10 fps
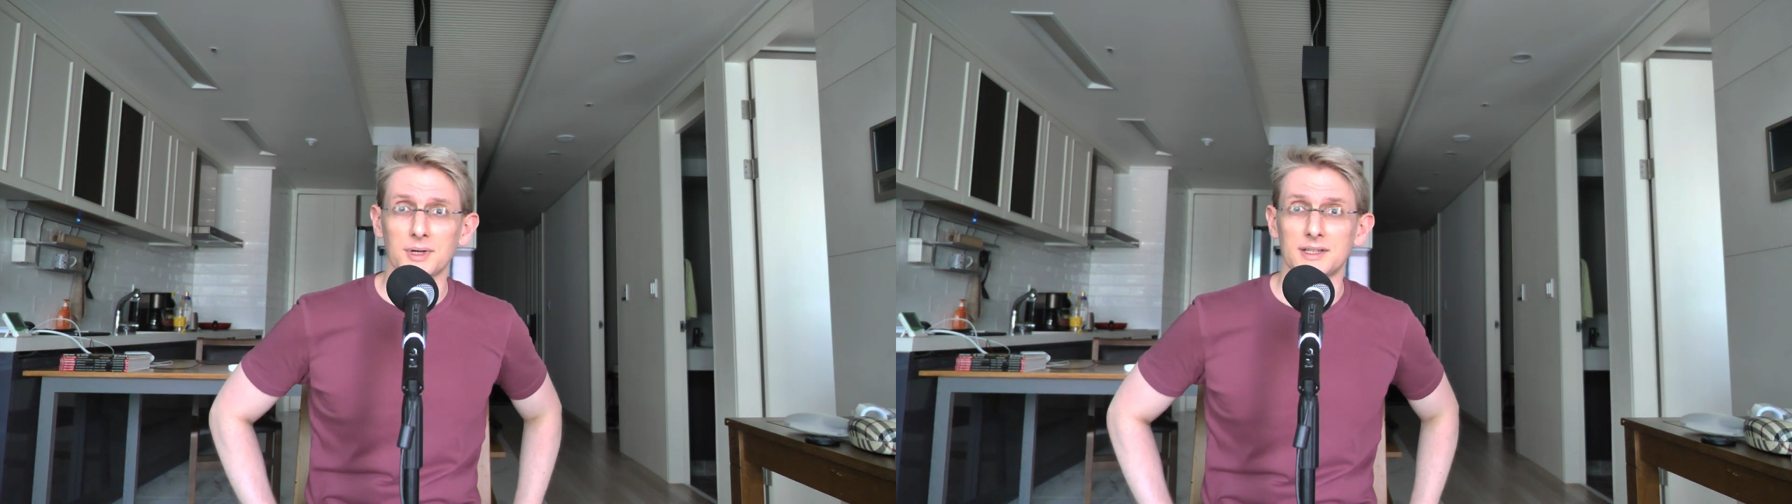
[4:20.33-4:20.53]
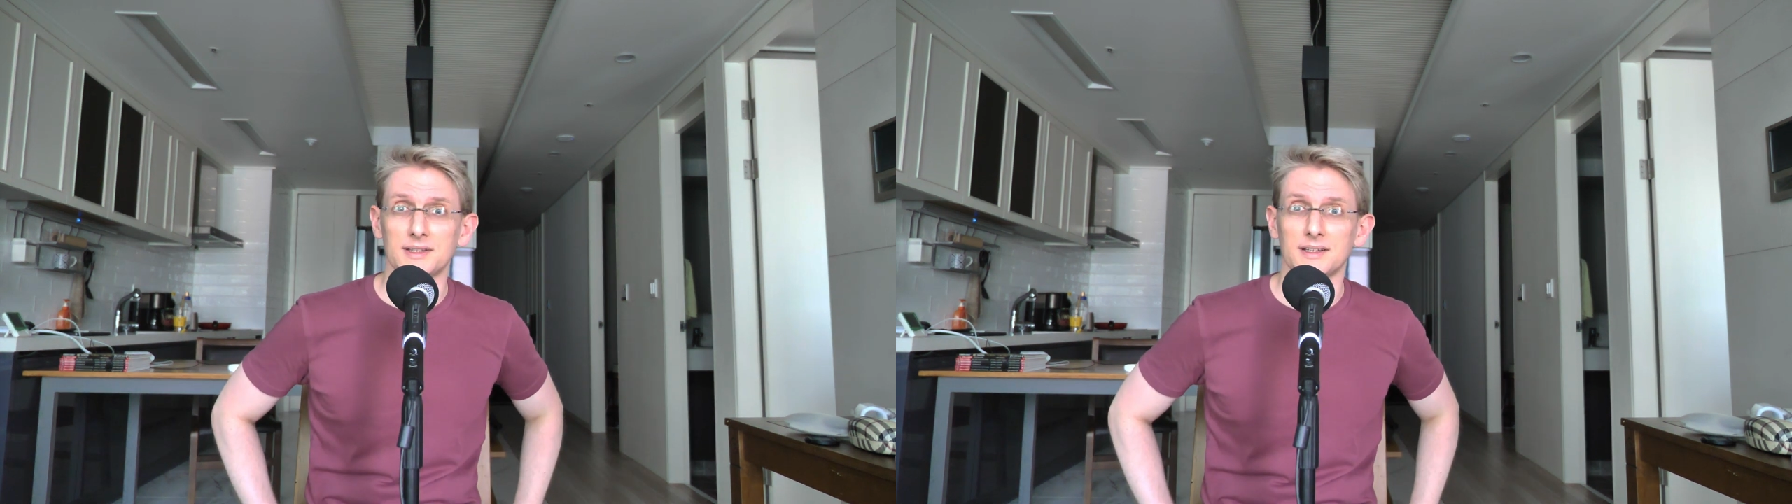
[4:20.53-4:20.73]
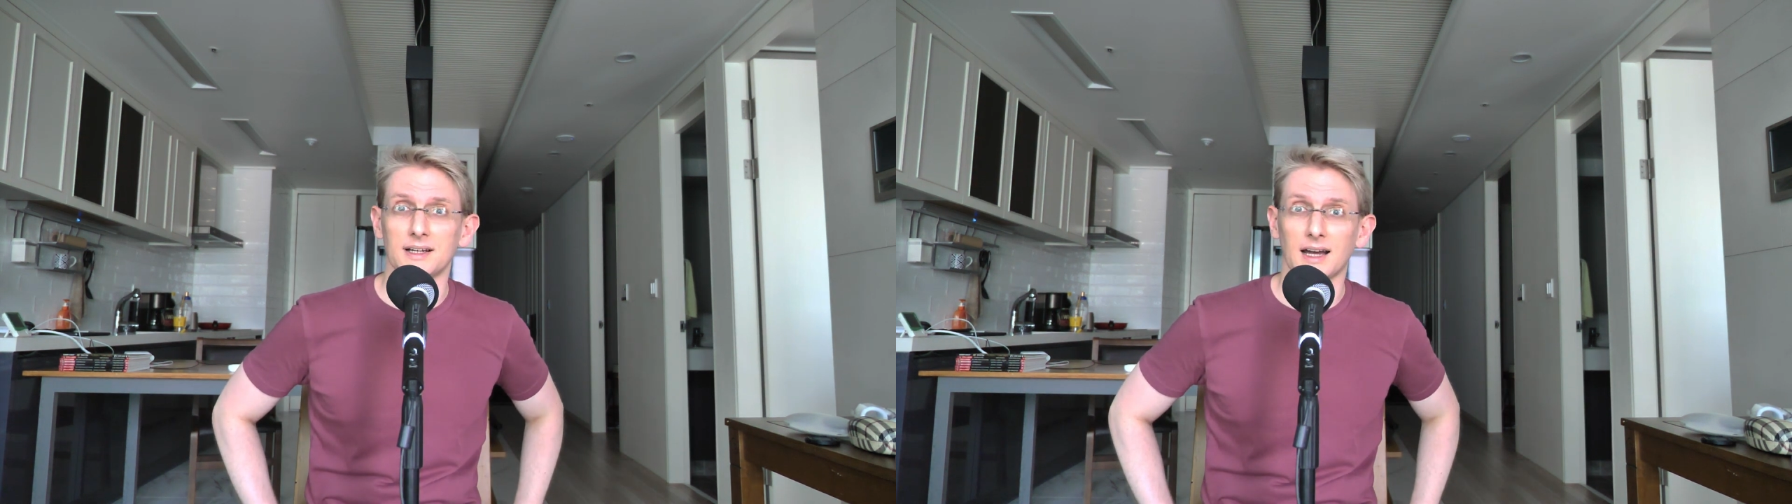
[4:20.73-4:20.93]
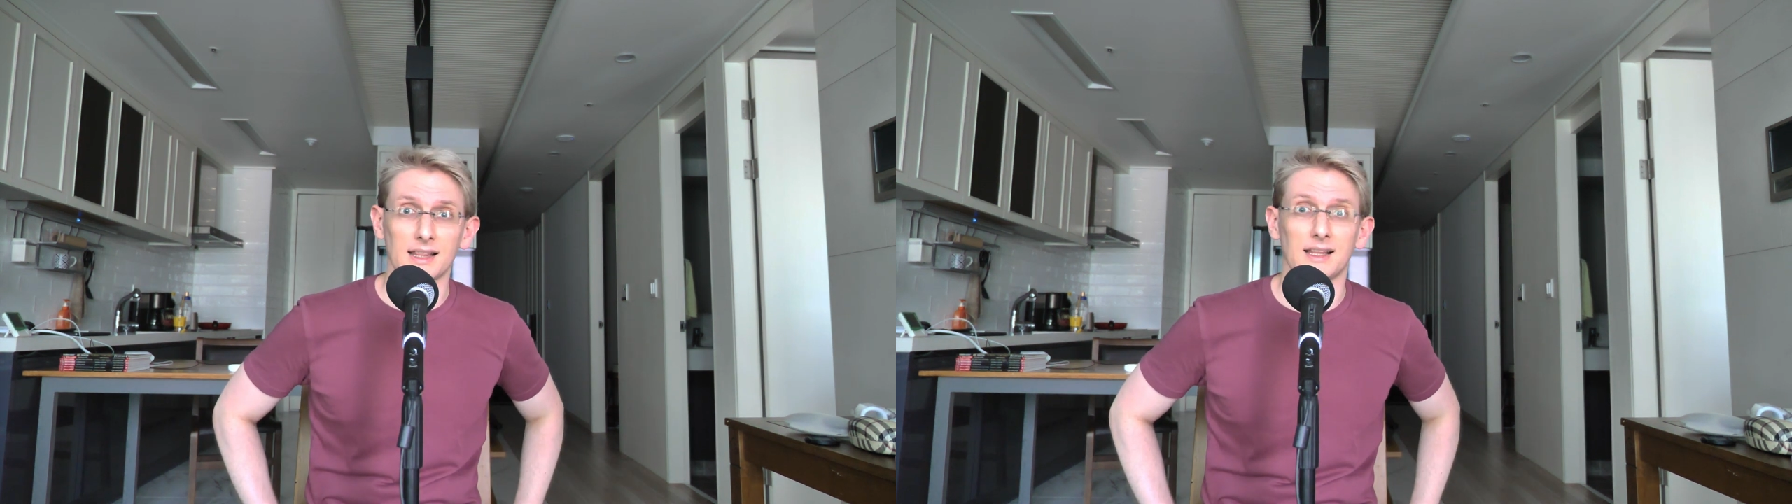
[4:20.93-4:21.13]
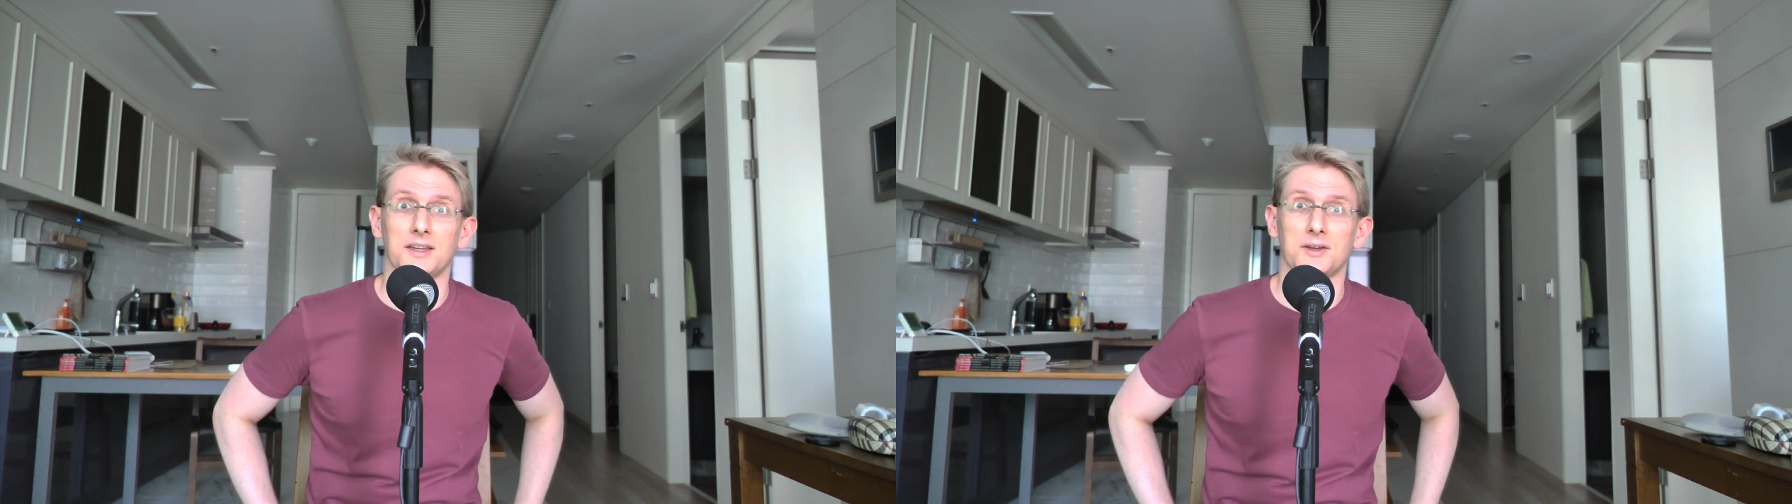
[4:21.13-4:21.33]
and I
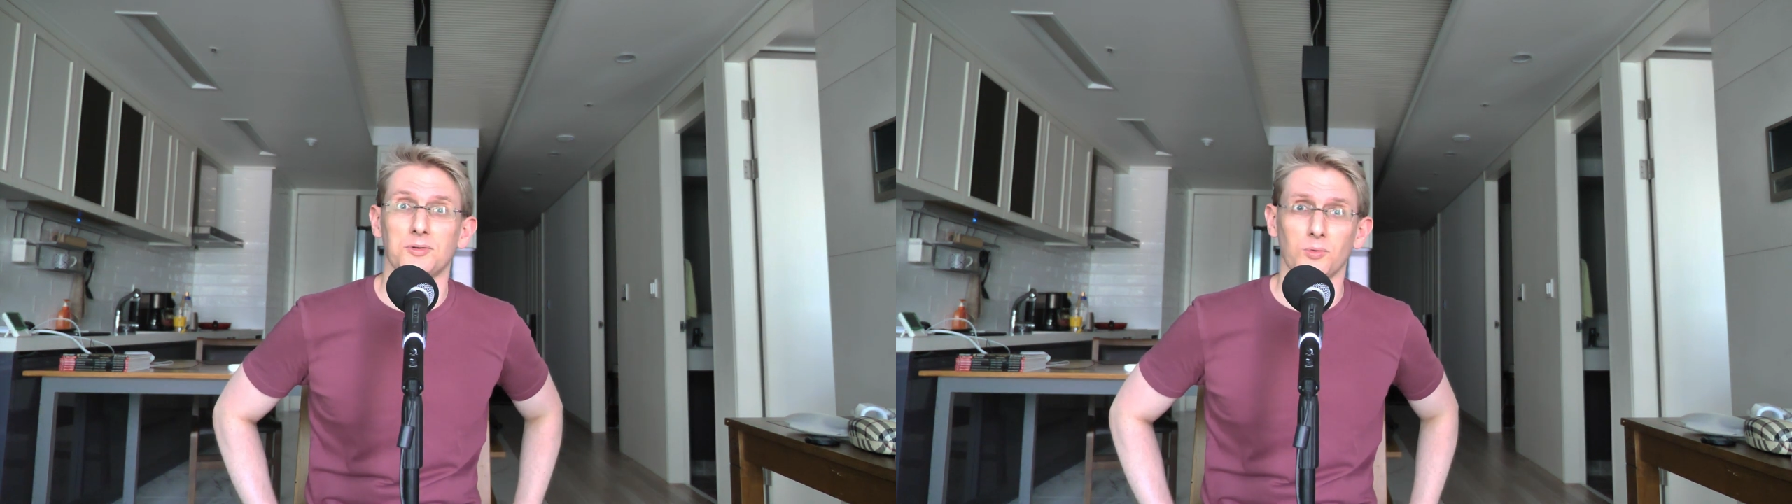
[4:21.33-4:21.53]
like